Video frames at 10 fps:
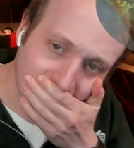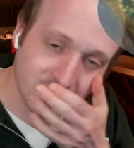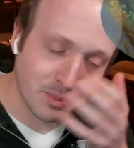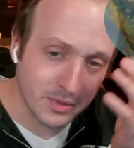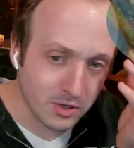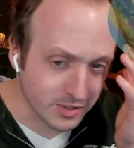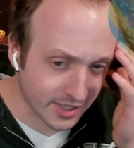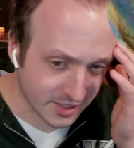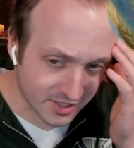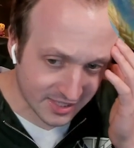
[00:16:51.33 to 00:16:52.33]
The
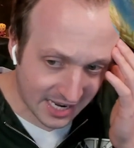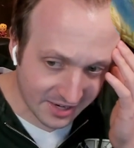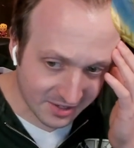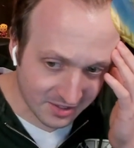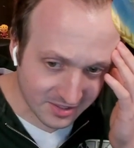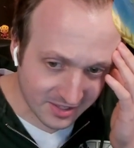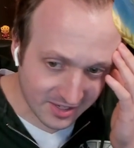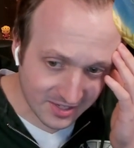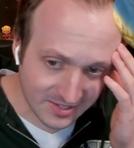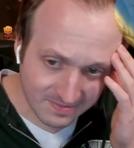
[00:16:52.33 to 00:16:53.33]
music is just adding on to
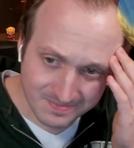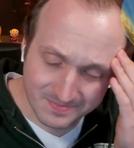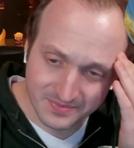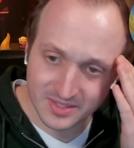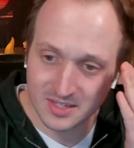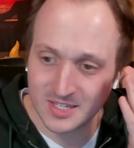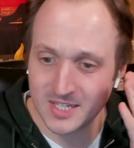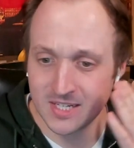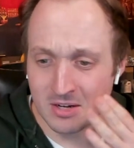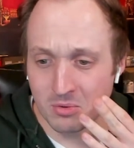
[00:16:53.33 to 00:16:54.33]
that.
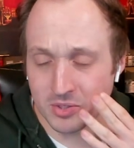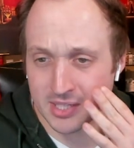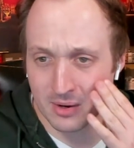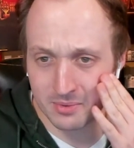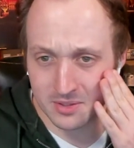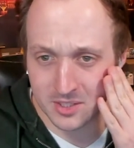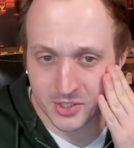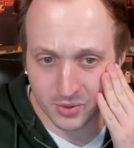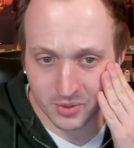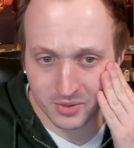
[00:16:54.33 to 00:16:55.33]
Was that really
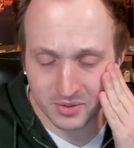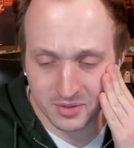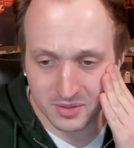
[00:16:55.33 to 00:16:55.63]
true?